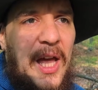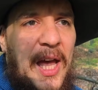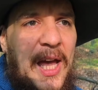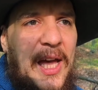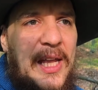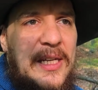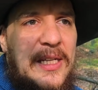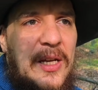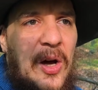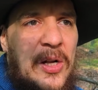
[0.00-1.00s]
and
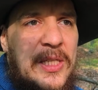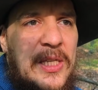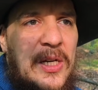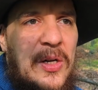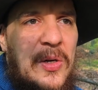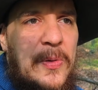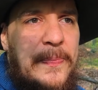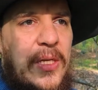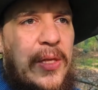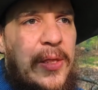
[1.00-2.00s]
also
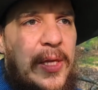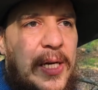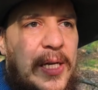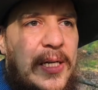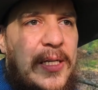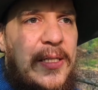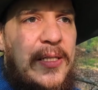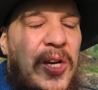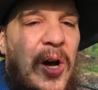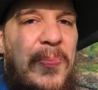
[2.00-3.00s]
the
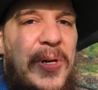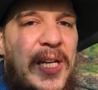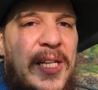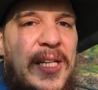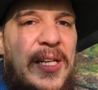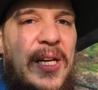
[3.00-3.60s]
topic